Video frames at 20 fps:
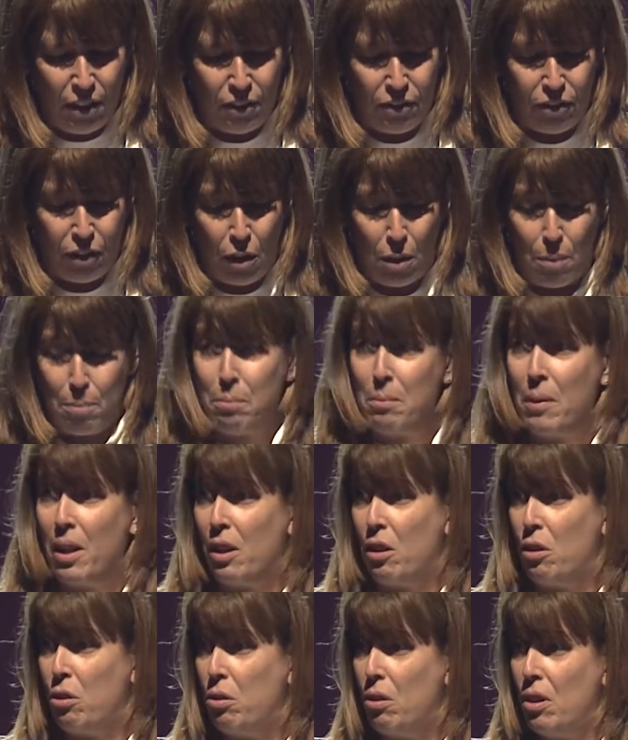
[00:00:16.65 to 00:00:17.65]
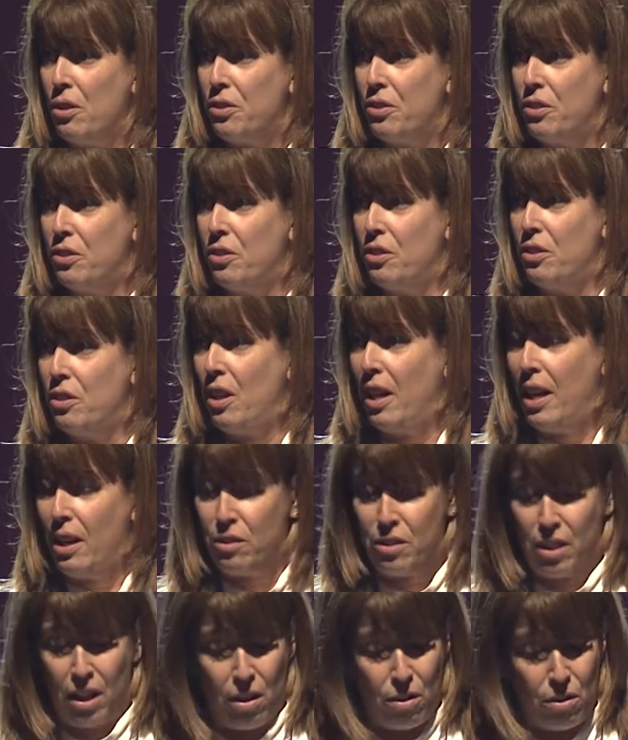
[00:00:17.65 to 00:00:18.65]
from across
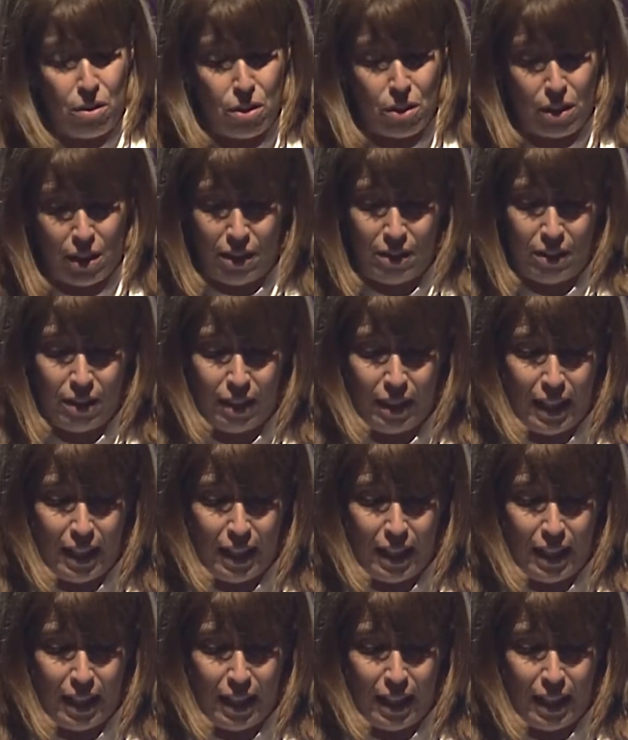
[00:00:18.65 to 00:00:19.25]
Aotearoa,